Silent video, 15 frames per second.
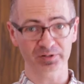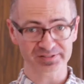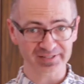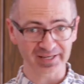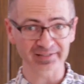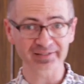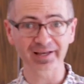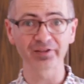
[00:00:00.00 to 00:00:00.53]
or
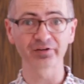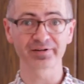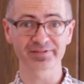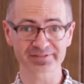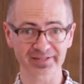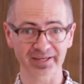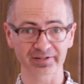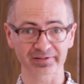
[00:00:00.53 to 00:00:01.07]
skin color
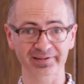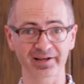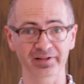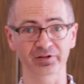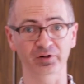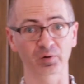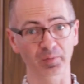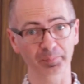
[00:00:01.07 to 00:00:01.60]
and skin
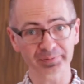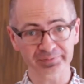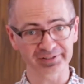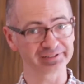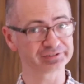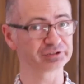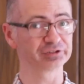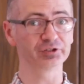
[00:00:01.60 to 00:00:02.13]
color, or
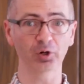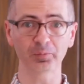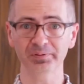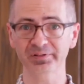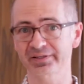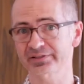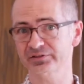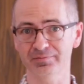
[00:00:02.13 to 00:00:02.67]
police or no
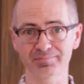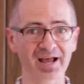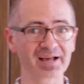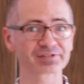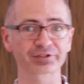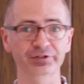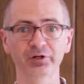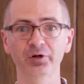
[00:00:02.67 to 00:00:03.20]
police, or
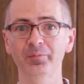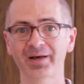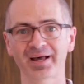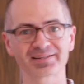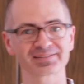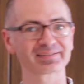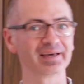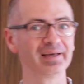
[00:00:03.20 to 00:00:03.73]
mask or no
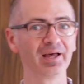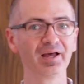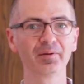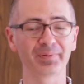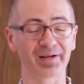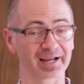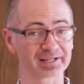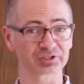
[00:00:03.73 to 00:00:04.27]
mask.
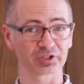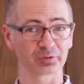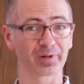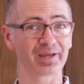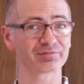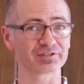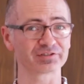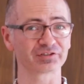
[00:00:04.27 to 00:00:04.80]
But actually,
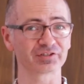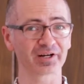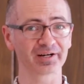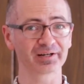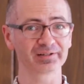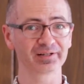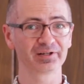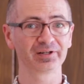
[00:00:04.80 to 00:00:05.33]
we have to
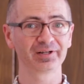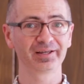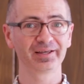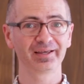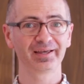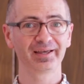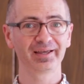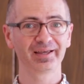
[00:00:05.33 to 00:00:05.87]
start
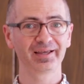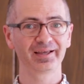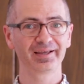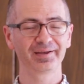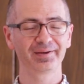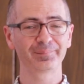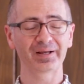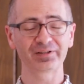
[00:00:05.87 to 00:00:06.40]

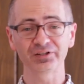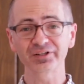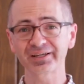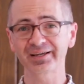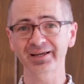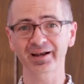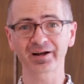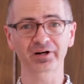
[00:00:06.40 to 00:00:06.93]
by
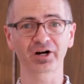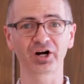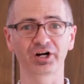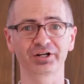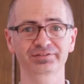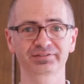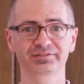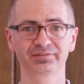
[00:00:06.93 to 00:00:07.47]
looking at our
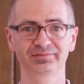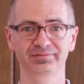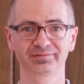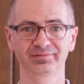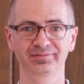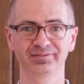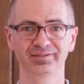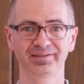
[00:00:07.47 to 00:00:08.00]
heart,
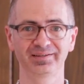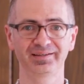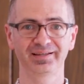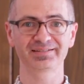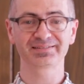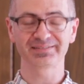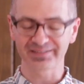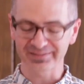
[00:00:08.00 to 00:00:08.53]

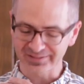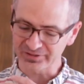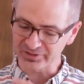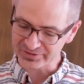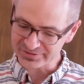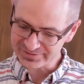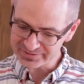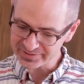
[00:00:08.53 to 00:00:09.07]
seeing that
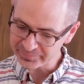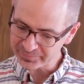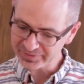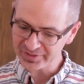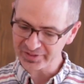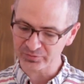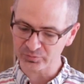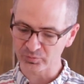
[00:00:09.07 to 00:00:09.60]
there's
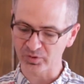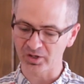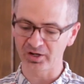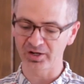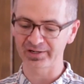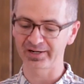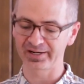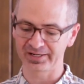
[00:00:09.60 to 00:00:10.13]
something
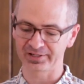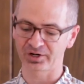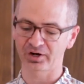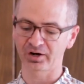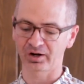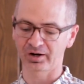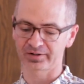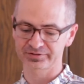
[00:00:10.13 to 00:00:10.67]
wrong in
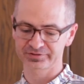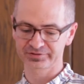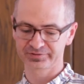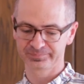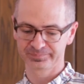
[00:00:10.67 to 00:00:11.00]
our heart.